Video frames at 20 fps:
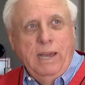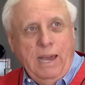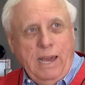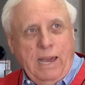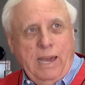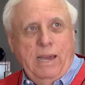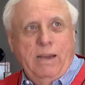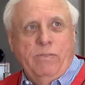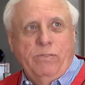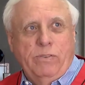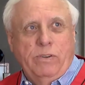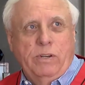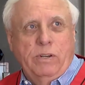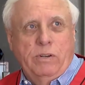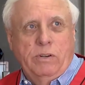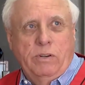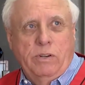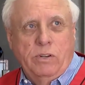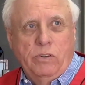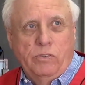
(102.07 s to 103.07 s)
have
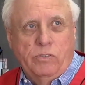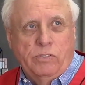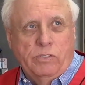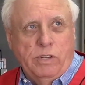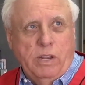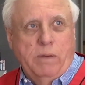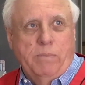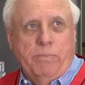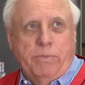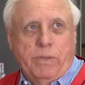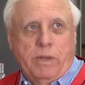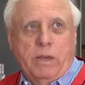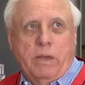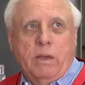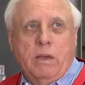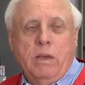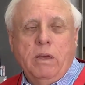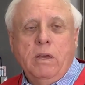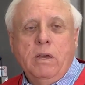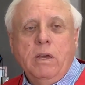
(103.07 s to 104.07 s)
to do something
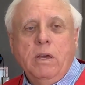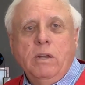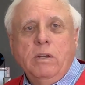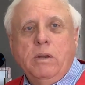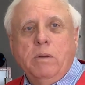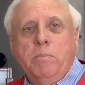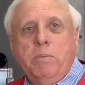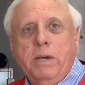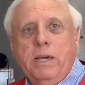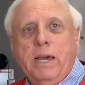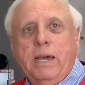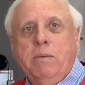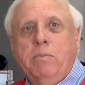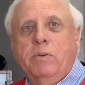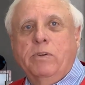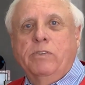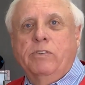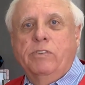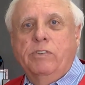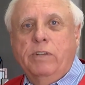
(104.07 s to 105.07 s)
to be able
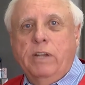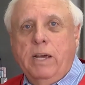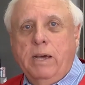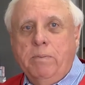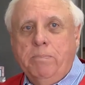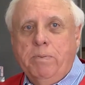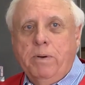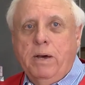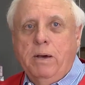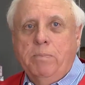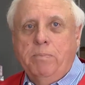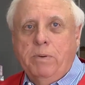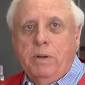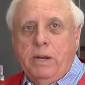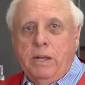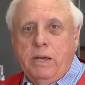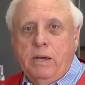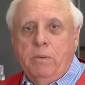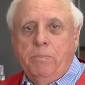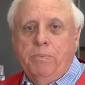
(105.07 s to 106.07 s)
to step up and
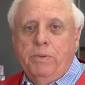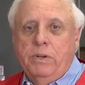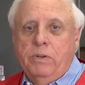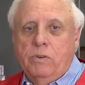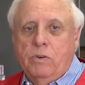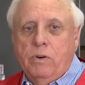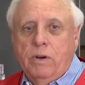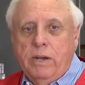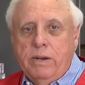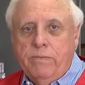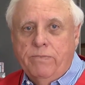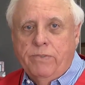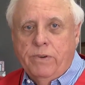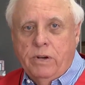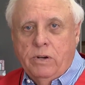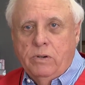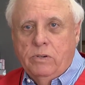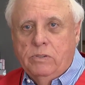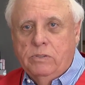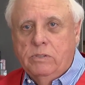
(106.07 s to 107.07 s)
help these great
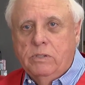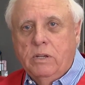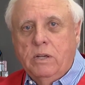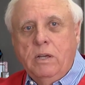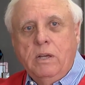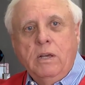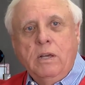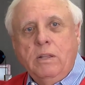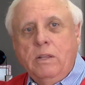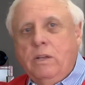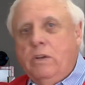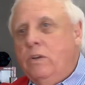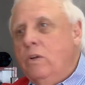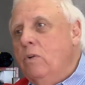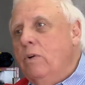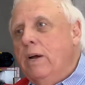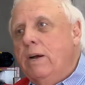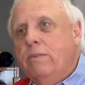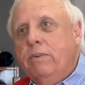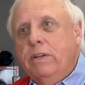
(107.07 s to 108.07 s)
folks that
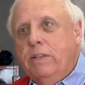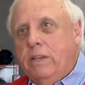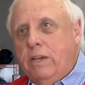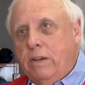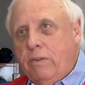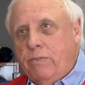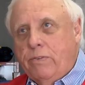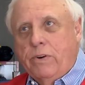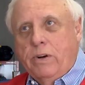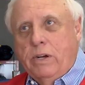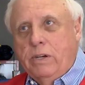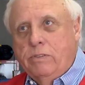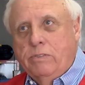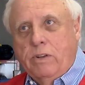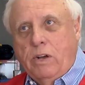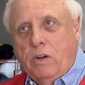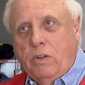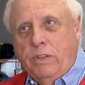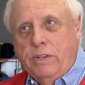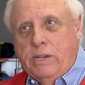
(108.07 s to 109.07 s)
do everything for us
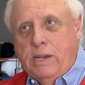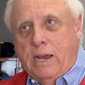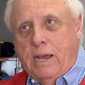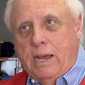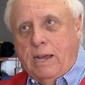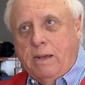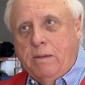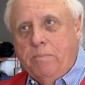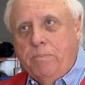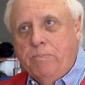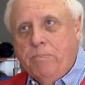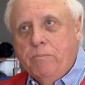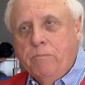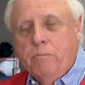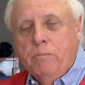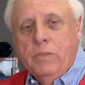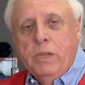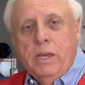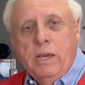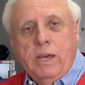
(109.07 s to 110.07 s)
all the time
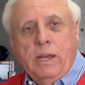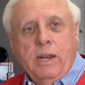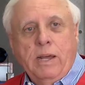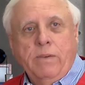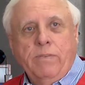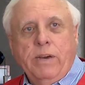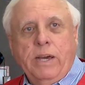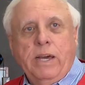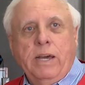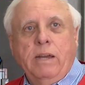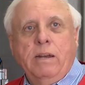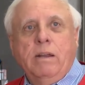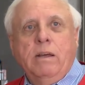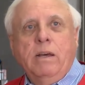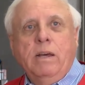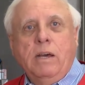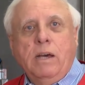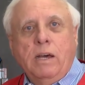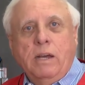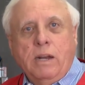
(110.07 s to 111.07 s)
and have had
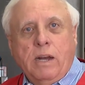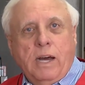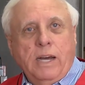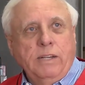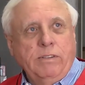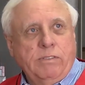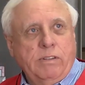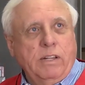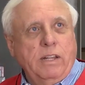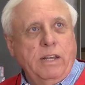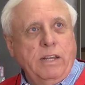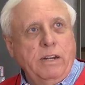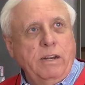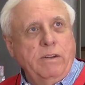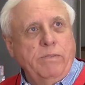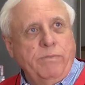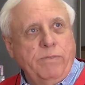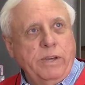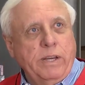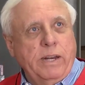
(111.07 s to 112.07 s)
an isolated
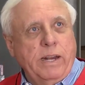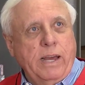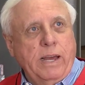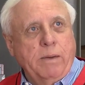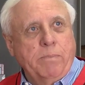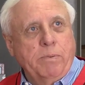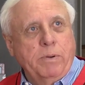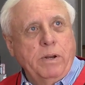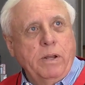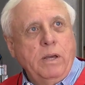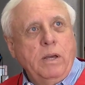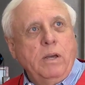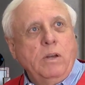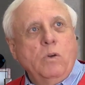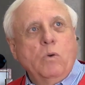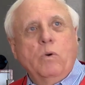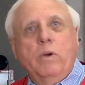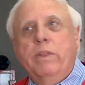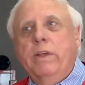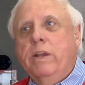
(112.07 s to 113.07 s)
event happen
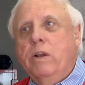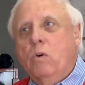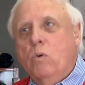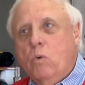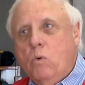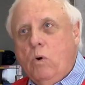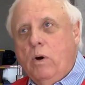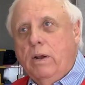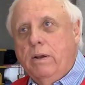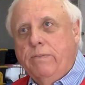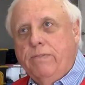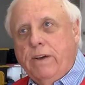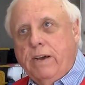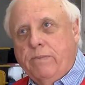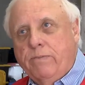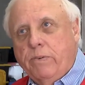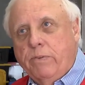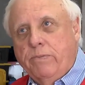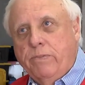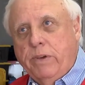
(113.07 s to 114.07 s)
to where they don't qualify
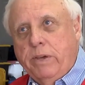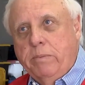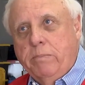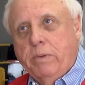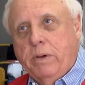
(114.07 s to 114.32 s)
for FEMA.